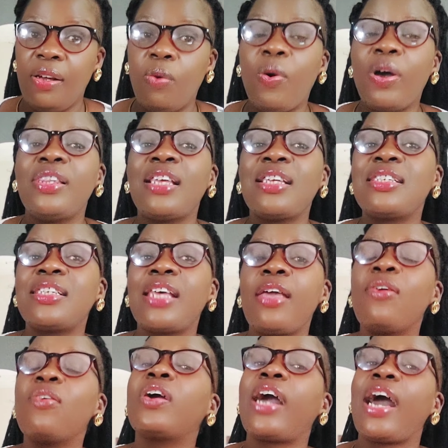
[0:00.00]
When they
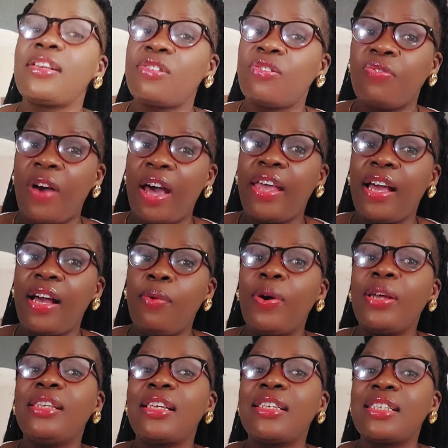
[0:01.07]
say you'll catch fire,
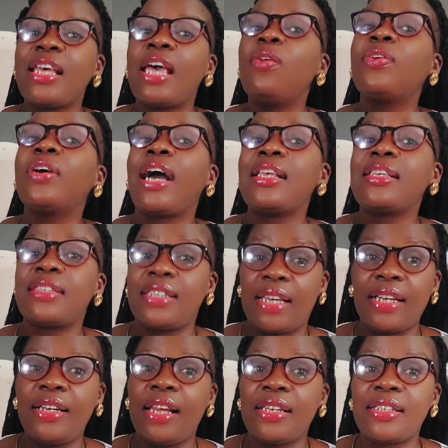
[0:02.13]
when they say you'll catch
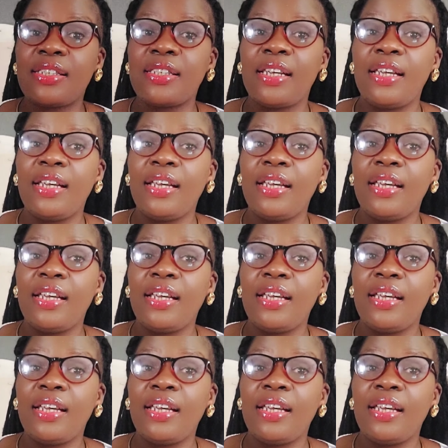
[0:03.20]
sickness,